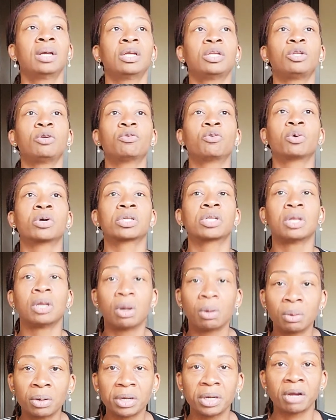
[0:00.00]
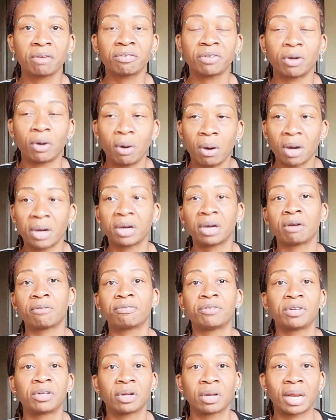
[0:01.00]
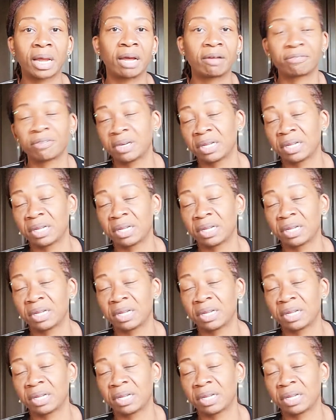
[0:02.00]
you've worked long enough and hard enough in your life